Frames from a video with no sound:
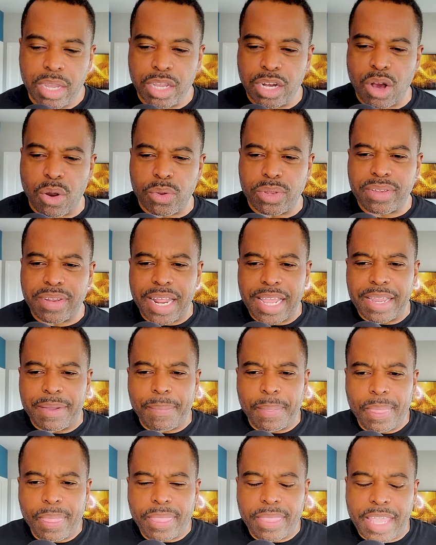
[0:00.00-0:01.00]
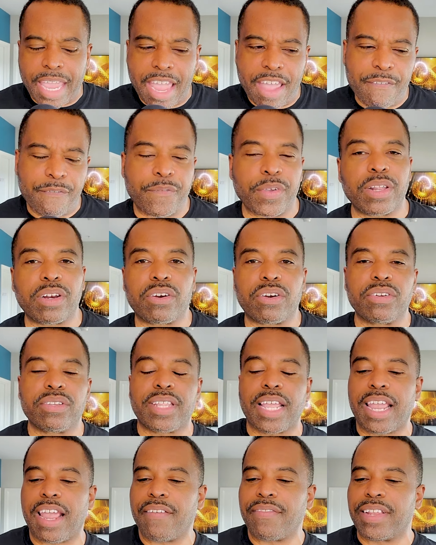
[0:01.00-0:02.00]
you know, it's like, they have fillers,
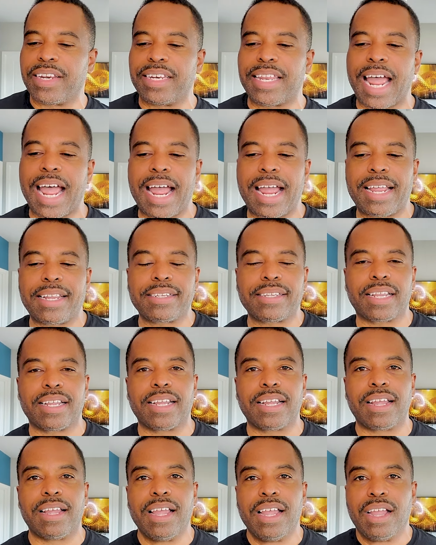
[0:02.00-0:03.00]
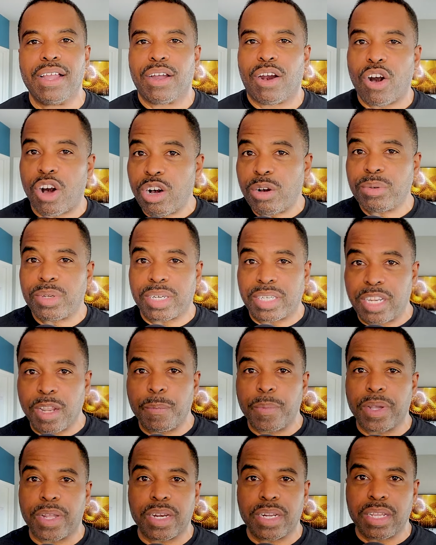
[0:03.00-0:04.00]
they have the dyes. Herbs are
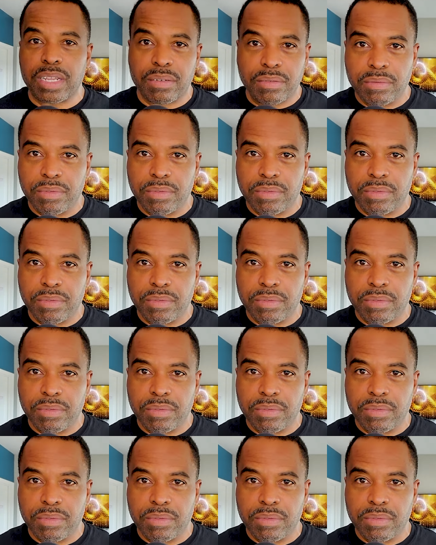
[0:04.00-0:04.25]
typically,